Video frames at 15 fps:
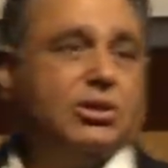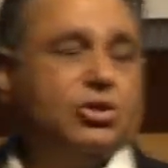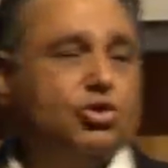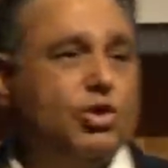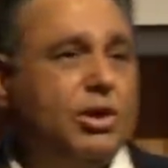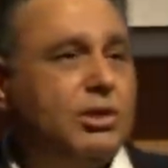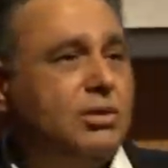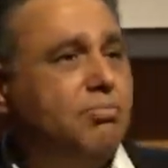
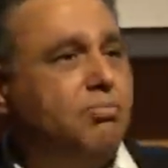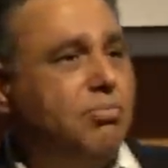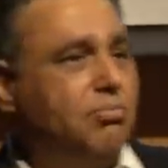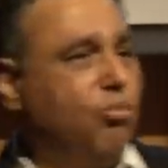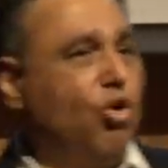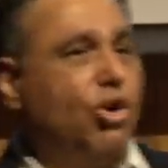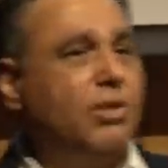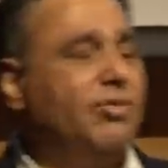So a
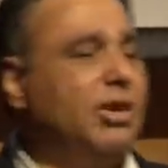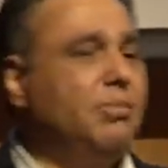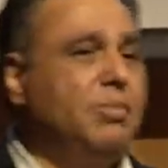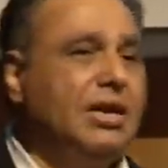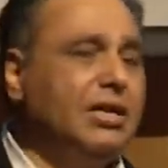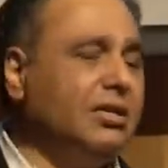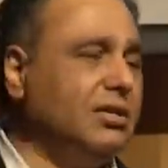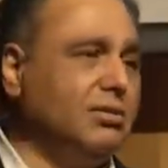board will
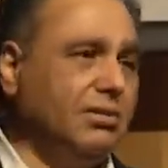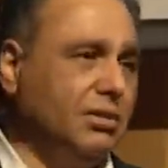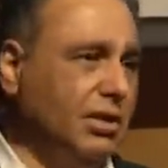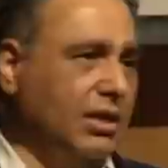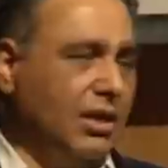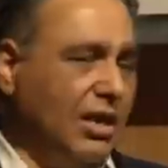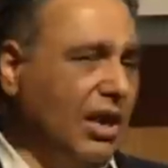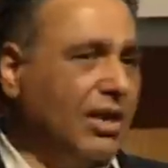meet
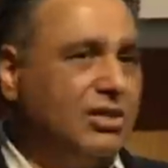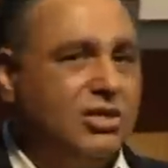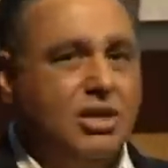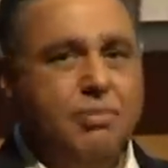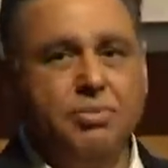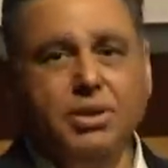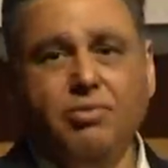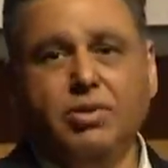in a large
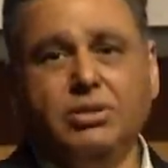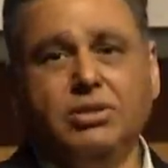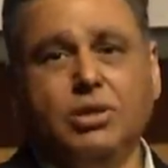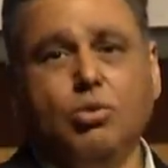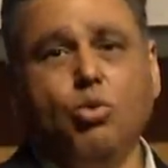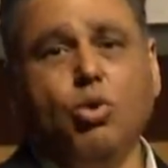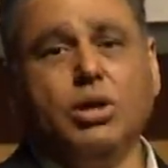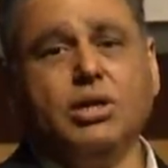company once a
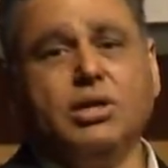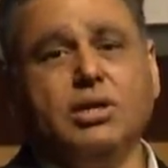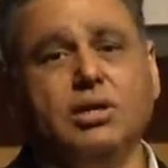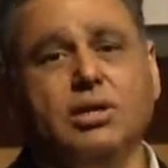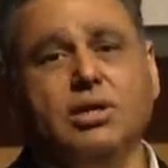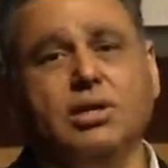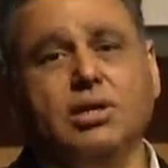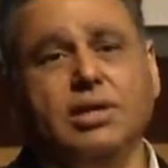
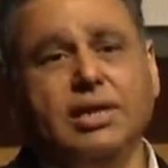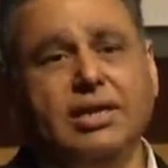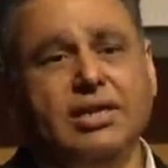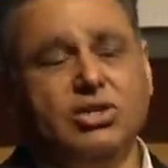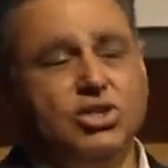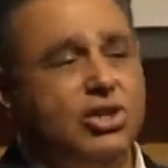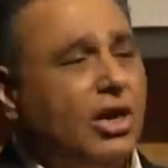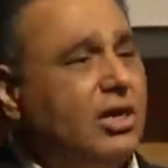quarter, in
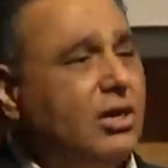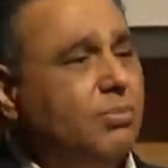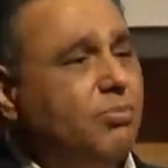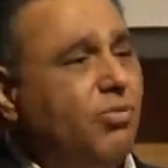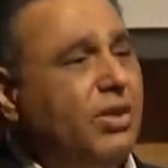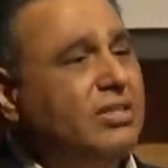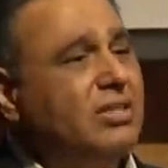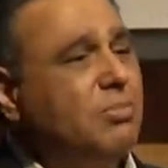a startup
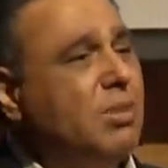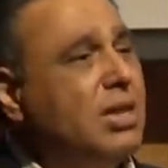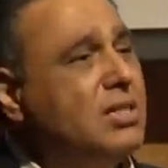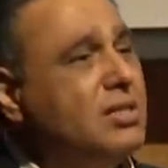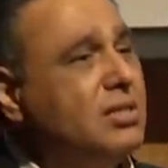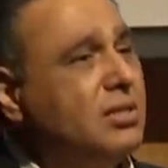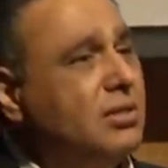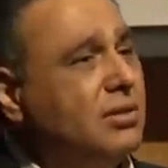once a
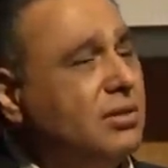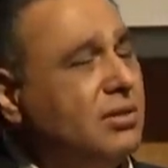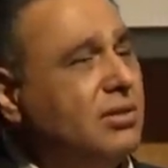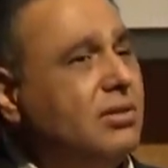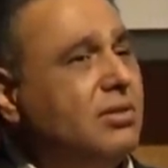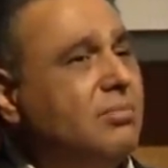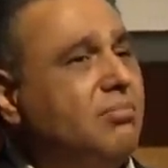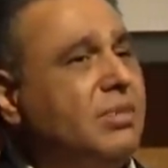month,
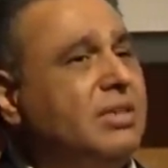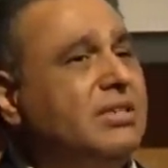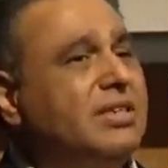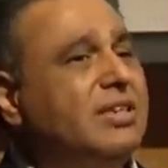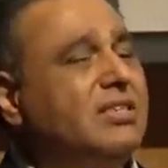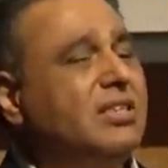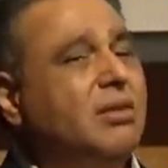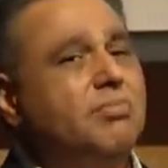
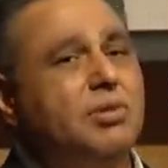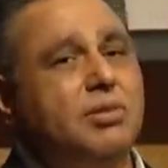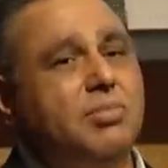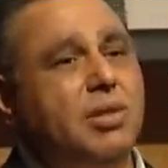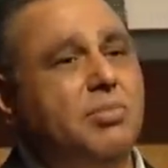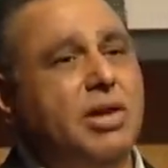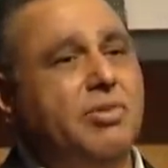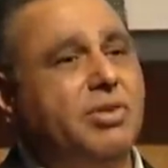mid-sized company
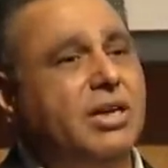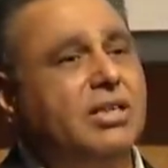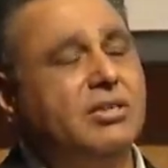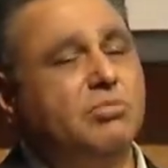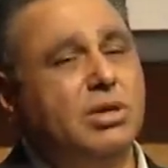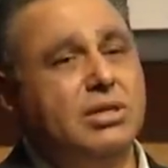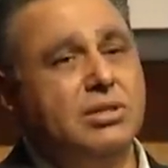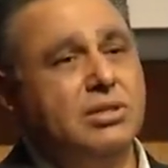maybe every
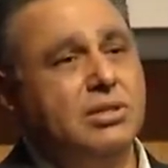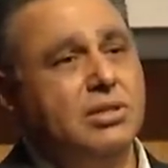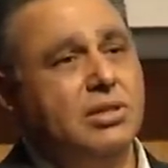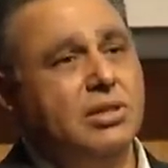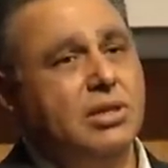other month.